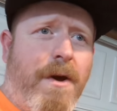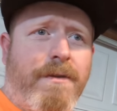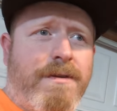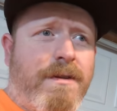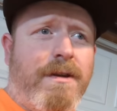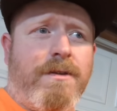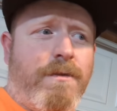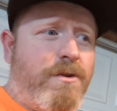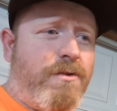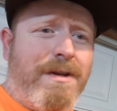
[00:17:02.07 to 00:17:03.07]
out the slicks for
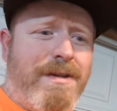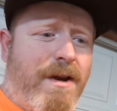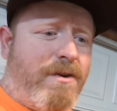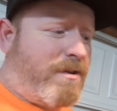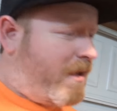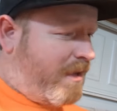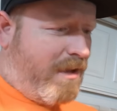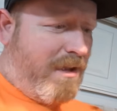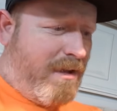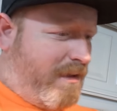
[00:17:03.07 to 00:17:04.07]
the street tires
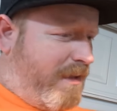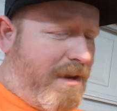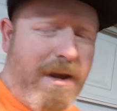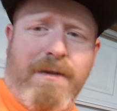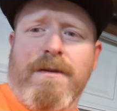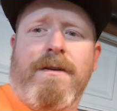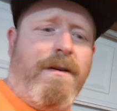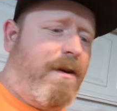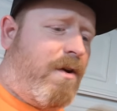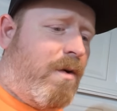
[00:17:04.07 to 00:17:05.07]
and get out there
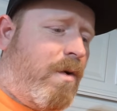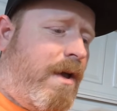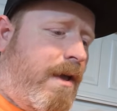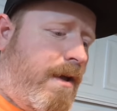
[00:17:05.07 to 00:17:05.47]
and go.